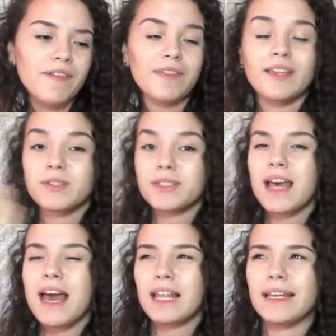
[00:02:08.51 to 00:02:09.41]
And this was
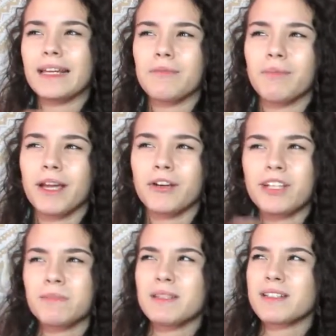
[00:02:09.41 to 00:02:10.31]
like my
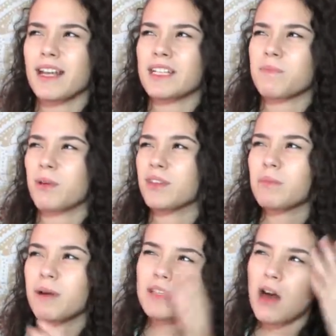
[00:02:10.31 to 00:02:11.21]
Christmas / birthday
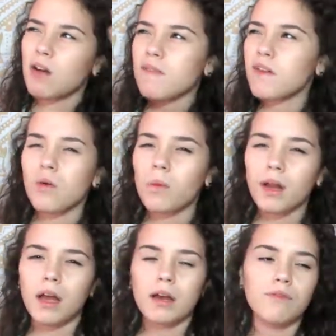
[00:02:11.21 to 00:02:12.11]
present. I don't even know what
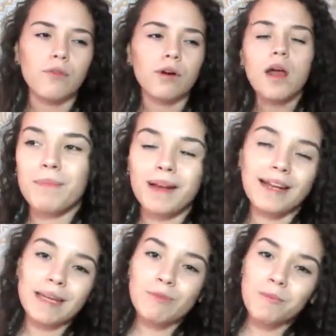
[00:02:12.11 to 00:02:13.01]
I got it for, but
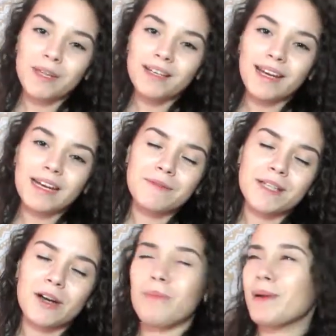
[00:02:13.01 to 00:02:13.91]
I came home that day and I
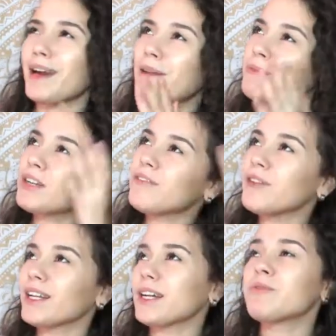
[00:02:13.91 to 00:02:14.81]
was like, oh my god, I'm gonna
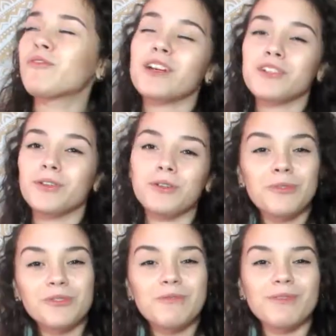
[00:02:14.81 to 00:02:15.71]
feel like a professional
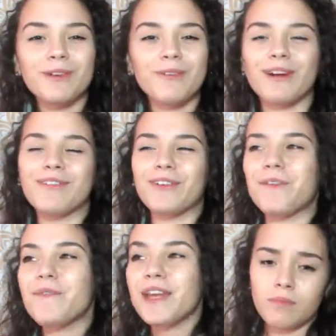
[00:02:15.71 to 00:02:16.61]
YouTuber or
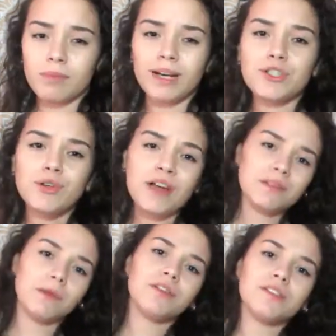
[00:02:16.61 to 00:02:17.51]
whatever. But I do have
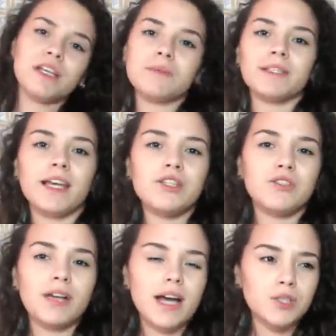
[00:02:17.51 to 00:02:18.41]
some other tips in
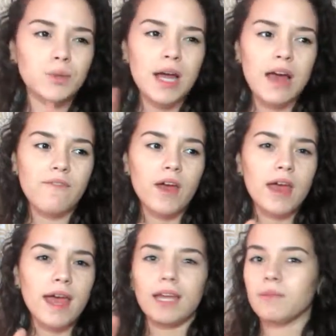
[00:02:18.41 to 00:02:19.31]
case you guys don't have
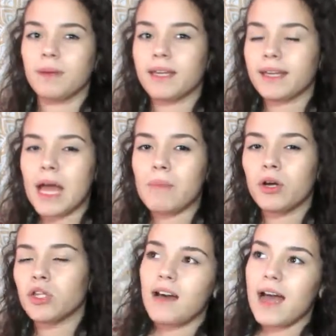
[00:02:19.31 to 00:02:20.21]
a big
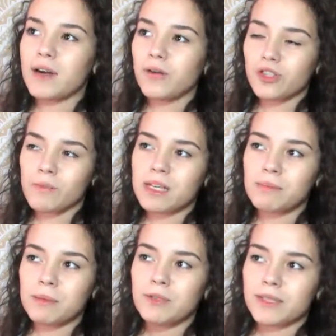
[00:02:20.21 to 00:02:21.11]
camera. I know so many
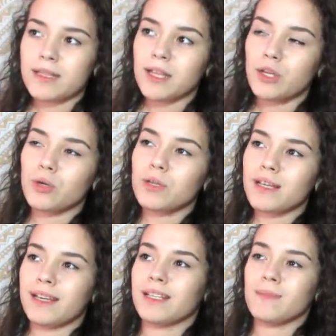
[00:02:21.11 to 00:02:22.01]
people say that you don't need
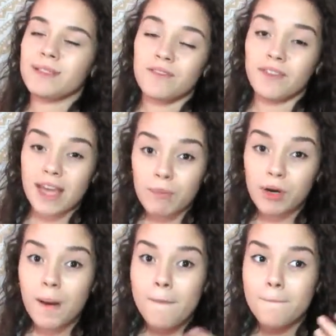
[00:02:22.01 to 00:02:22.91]
an expensive
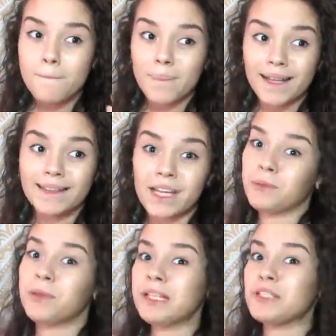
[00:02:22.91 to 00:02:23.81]
camera, but they
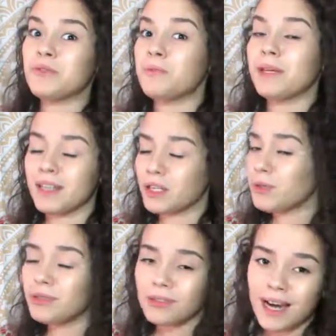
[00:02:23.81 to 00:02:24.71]
really do mean it.
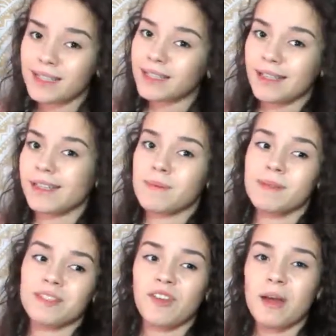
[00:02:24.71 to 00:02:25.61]
You do not need an
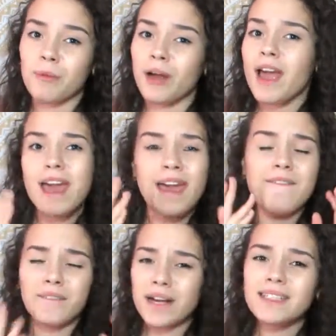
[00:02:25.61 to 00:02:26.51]
expensive camera.
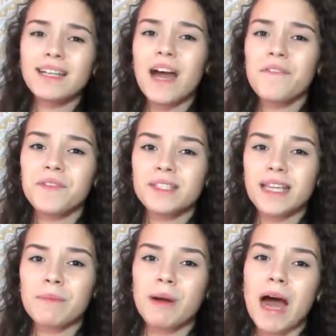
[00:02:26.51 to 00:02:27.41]
If I didn't have this
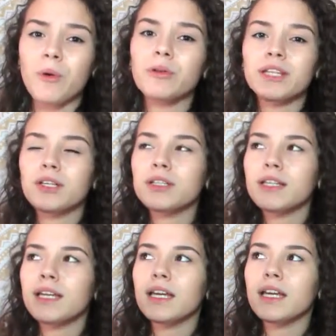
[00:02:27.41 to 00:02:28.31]
camera, I would
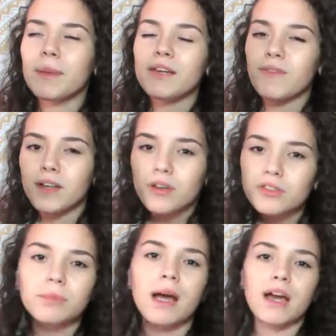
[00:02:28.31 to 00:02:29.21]
literally make videos
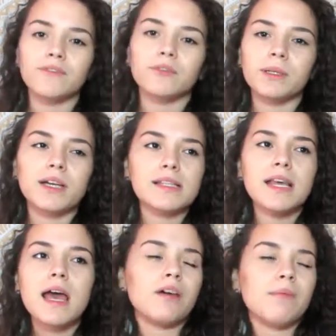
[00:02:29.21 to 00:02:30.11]
on my iPhone, because
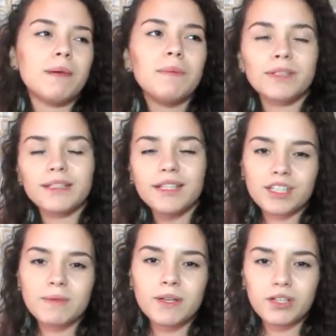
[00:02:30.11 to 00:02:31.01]
people think that
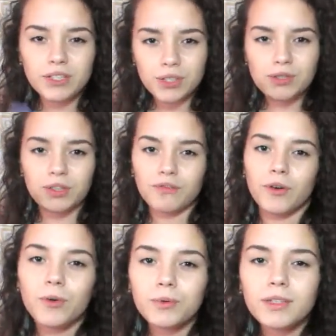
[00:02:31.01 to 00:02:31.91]
just because you use a
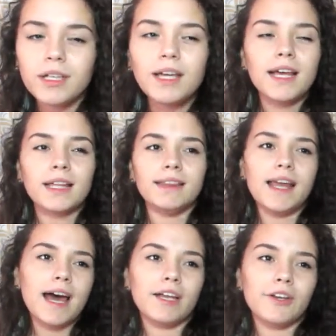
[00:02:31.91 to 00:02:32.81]
phone
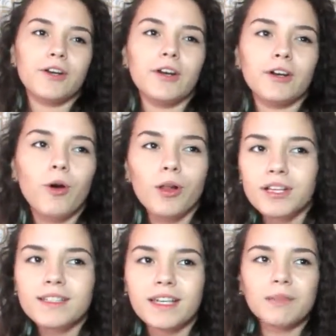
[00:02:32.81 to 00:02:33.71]
that your
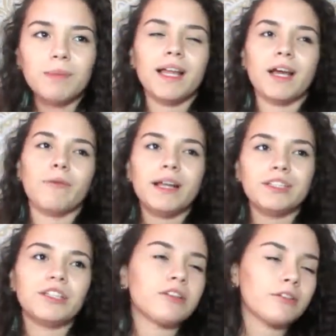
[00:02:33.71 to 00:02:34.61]
quality is gonna be like
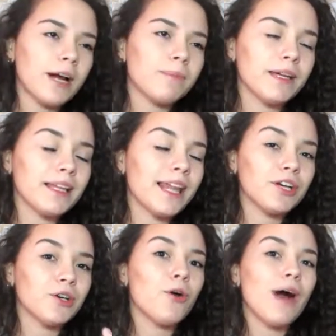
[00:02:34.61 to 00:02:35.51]
ratchet or crappy. Like,
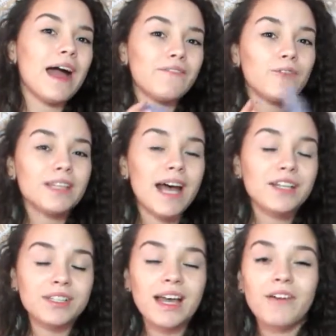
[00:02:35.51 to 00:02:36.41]
no, iPhones
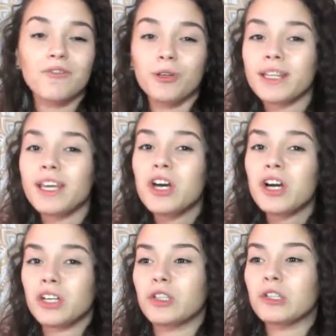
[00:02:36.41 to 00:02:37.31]
actually have really
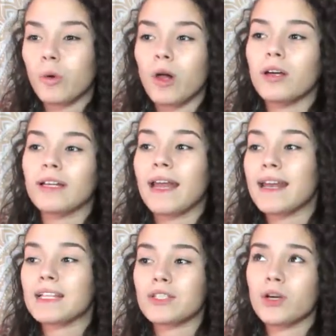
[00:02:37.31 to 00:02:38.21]
good quality,
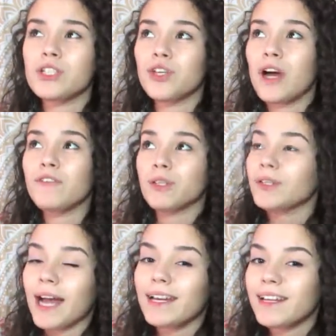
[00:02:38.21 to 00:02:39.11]
and as long as you have good
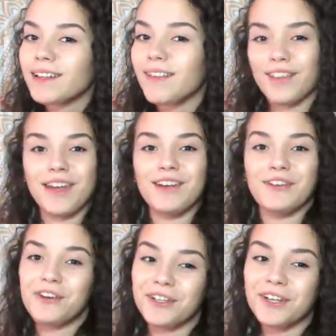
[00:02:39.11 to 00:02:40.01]
lighting, then
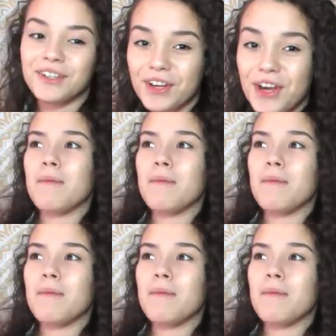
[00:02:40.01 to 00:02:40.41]
you're good.